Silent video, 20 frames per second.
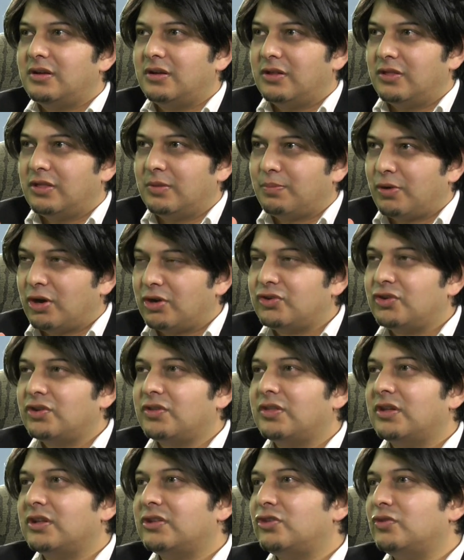the project
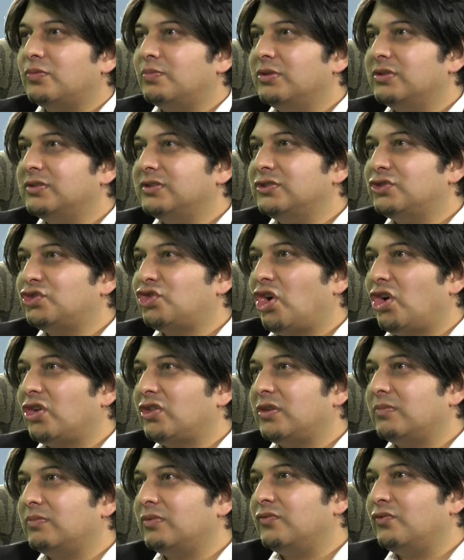that you're busy
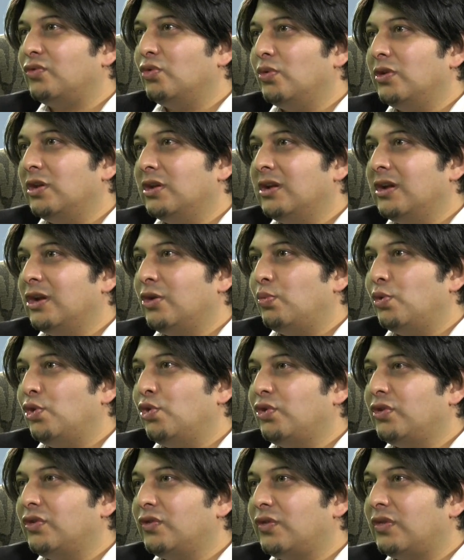starting before we
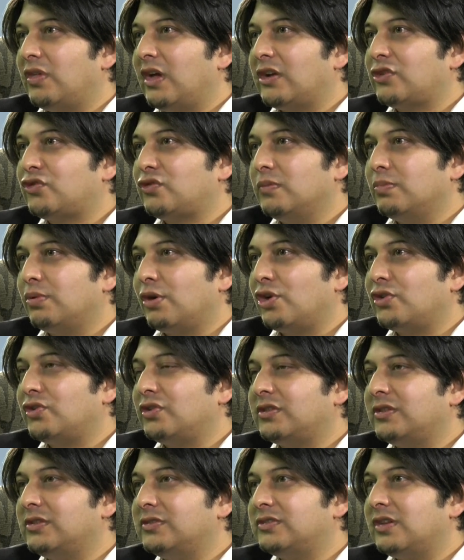look into the actual
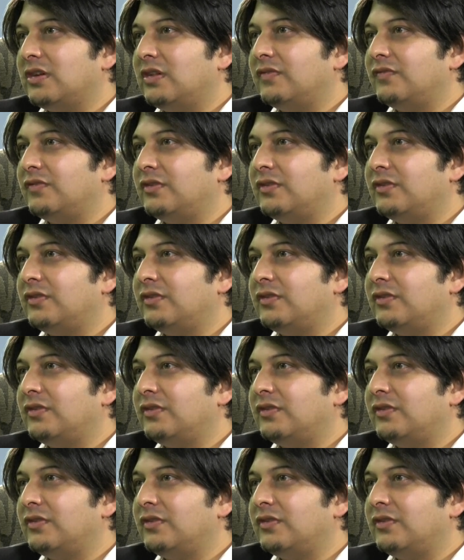project itself?